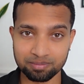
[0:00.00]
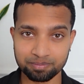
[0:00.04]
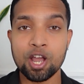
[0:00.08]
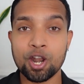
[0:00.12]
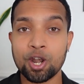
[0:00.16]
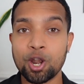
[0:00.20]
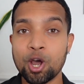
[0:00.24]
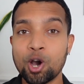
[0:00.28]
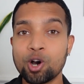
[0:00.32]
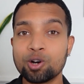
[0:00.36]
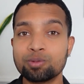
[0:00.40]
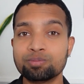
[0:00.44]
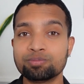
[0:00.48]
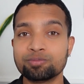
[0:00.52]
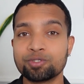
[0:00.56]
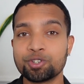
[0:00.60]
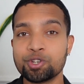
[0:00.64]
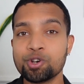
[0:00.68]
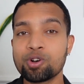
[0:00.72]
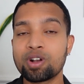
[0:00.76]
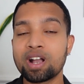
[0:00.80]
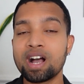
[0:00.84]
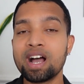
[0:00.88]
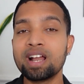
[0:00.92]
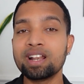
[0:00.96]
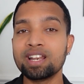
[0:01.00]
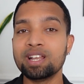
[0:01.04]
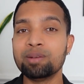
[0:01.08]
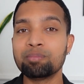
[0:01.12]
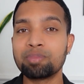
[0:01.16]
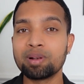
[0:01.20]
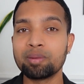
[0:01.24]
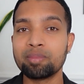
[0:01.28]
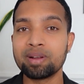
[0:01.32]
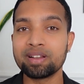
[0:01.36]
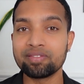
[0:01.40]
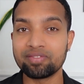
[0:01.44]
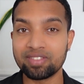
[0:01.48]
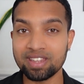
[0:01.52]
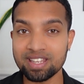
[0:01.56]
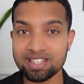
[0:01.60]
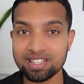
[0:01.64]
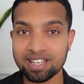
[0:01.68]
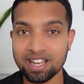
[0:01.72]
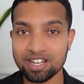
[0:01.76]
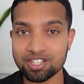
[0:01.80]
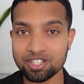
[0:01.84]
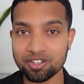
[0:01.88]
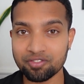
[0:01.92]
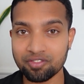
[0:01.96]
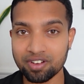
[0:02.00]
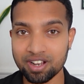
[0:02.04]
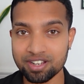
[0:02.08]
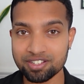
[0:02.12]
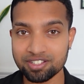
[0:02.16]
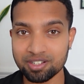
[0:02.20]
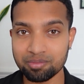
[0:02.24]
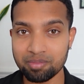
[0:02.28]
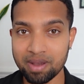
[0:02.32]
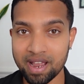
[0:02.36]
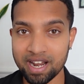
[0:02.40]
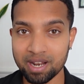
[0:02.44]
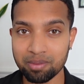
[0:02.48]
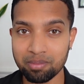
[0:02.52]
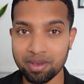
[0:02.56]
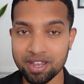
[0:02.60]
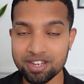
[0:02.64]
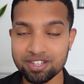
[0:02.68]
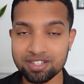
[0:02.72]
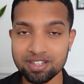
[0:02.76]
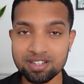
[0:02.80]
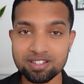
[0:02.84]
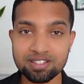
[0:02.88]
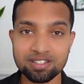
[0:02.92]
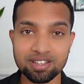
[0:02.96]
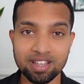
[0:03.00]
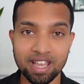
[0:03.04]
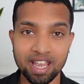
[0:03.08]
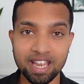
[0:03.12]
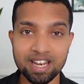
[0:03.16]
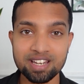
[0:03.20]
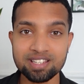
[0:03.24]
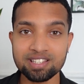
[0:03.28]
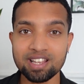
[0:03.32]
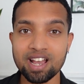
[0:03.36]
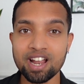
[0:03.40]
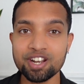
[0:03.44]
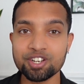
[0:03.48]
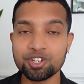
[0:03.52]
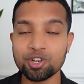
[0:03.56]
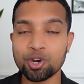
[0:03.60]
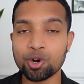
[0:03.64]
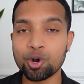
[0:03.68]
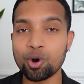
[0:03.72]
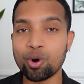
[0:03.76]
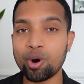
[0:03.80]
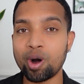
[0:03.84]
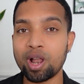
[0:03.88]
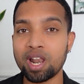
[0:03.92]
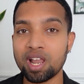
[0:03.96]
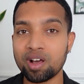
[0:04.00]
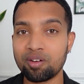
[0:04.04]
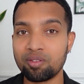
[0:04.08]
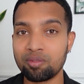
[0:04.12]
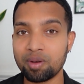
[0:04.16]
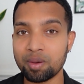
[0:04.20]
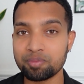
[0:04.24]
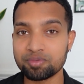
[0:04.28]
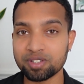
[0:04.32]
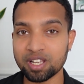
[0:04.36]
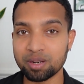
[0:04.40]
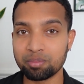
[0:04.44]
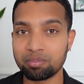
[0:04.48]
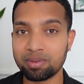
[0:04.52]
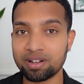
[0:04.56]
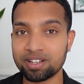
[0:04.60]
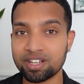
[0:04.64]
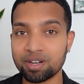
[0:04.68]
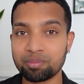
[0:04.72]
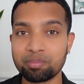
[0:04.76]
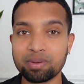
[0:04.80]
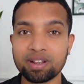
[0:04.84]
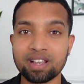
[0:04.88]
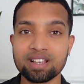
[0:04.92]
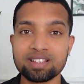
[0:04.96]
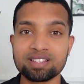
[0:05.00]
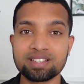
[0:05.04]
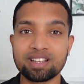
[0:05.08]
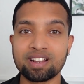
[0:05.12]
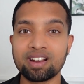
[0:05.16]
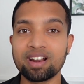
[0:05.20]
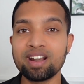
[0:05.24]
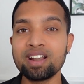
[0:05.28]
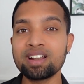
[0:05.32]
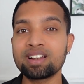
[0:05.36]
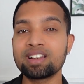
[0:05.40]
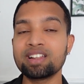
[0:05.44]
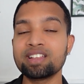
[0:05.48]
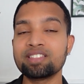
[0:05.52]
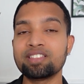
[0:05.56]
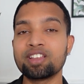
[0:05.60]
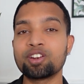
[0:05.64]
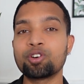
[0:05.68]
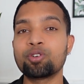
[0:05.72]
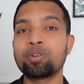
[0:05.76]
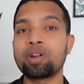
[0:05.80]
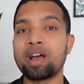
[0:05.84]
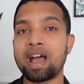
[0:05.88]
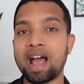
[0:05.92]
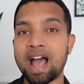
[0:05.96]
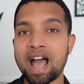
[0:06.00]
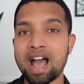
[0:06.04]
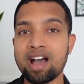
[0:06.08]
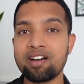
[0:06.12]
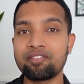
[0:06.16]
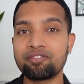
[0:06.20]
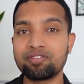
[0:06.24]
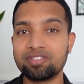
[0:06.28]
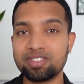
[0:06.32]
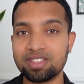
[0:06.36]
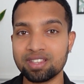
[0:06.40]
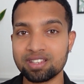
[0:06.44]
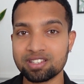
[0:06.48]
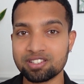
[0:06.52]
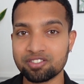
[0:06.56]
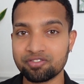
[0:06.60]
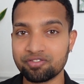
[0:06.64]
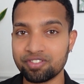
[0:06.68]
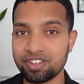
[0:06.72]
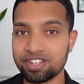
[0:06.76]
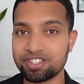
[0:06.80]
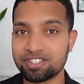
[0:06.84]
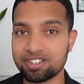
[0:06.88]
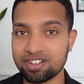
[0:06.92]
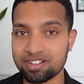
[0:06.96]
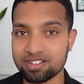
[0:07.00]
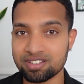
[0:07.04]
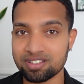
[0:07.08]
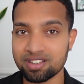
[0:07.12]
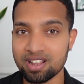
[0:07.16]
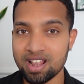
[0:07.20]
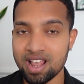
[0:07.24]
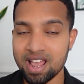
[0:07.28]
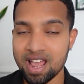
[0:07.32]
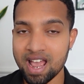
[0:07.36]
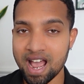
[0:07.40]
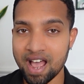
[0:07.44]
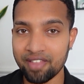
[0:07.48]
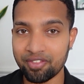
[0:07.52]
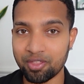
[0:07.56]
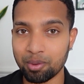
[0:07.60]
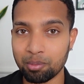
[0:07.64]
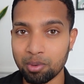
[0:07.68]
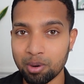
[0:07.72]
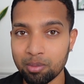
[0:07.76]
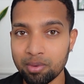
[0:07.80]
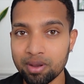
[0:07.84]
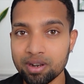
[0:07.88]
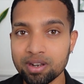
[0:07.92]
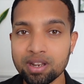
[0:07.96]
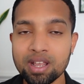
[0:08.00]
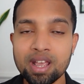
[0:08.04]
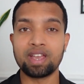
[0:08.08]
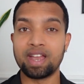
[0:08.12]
No, you can't implement these kinds of custom animations inside your GoHighLevel website builder because currently they don't have these features at the moment,